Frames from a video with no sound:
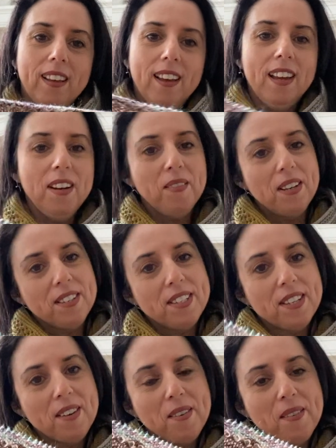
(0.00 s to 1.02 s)
Anyway,
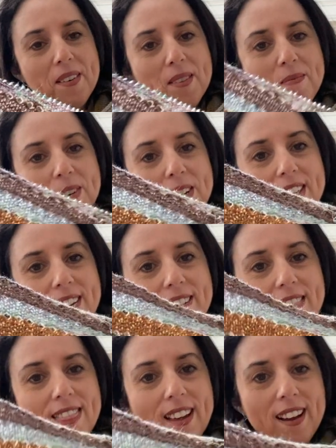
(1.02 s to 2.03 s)
so I'm working
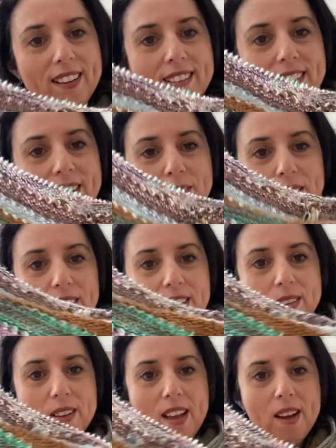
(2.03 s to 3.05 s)
on that, and I
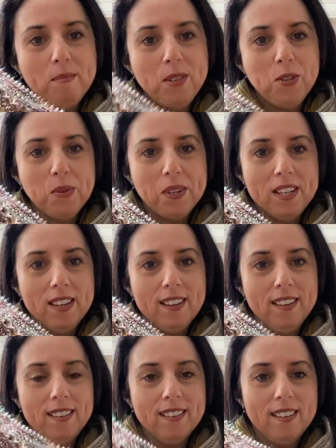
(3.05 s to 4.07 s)
really am enjoying
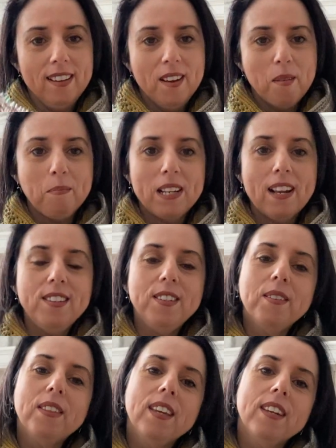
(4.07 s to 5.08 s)
it, but I
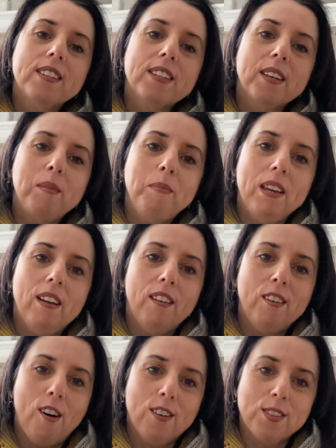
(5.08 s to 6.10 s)
do think it's going to be
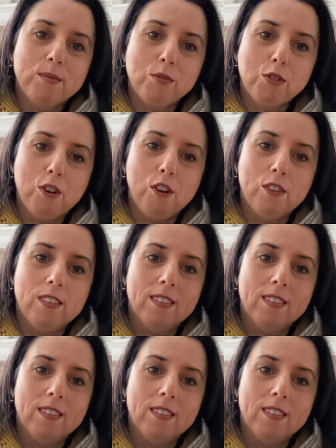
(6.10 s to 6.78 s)
an awesome shawl